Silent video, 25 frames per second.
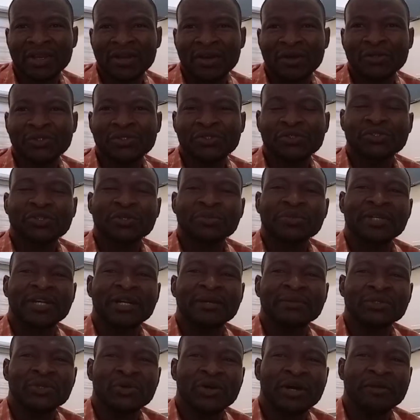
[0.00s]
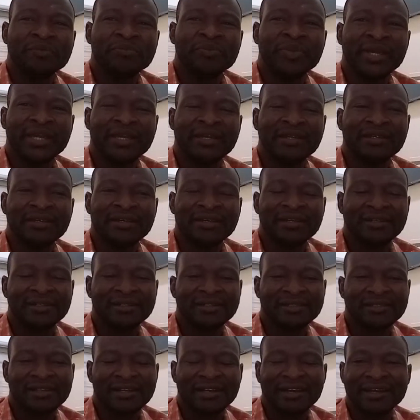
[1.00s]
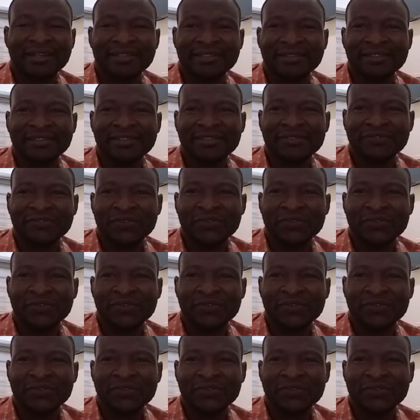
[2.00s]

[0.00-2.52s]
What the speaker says: Also subscribe to our paid classes